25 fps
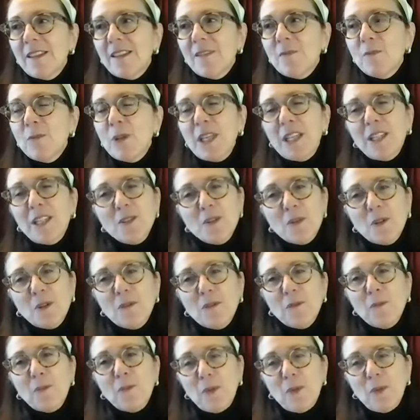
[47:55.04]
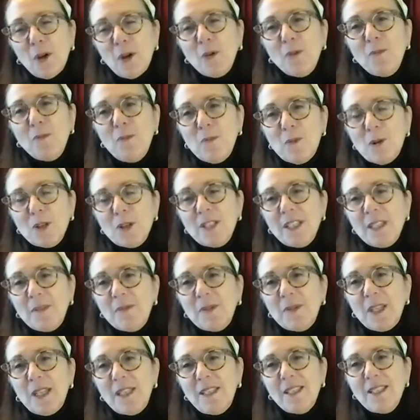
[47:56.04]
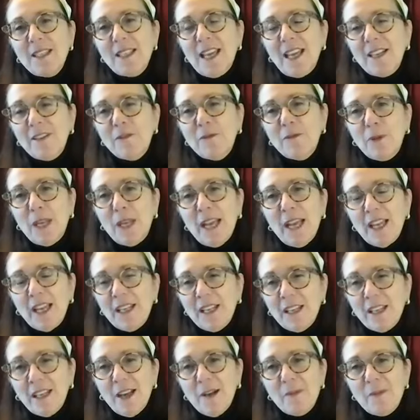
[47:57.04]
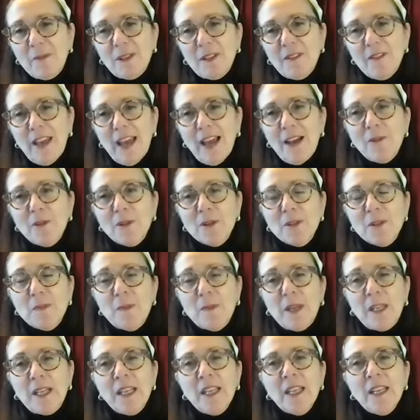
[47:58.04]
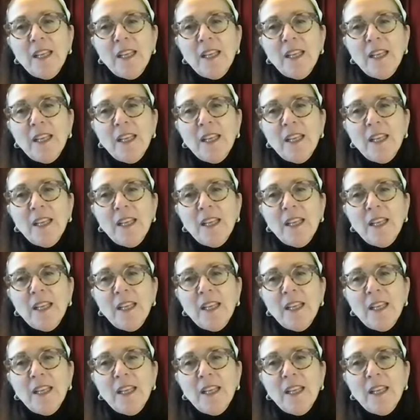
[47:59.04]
we could sort of probe more deeply into that if we had a couple of hours, but